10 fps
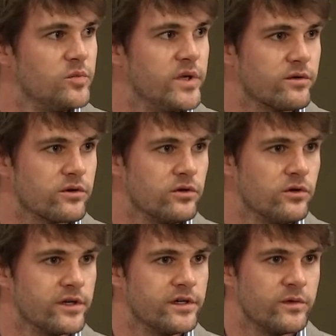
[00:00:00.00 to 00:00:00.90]
being
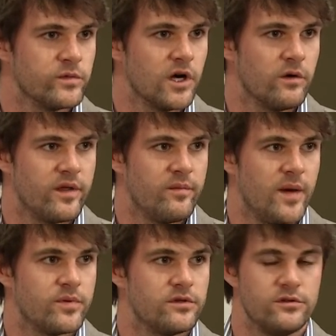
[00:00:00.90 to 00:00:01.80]
recorded and will go on the
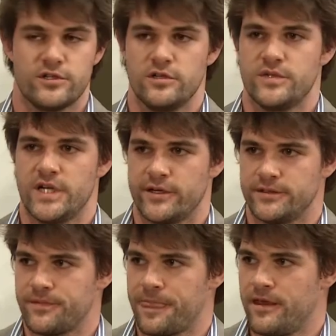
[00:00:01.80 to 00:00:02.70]
MAP YouTube channel.